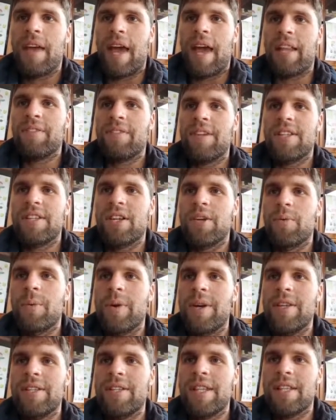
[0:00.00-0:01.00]
activated so
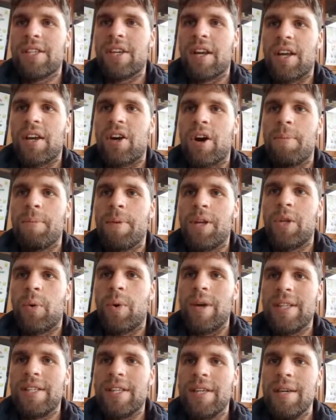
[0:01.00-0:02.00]
when you see this go to combo
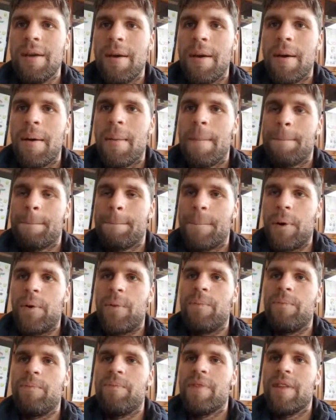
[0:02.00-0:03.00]
20
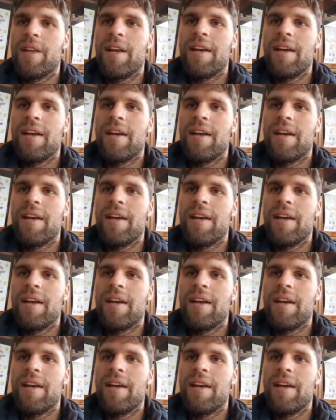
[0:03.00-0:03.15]
boom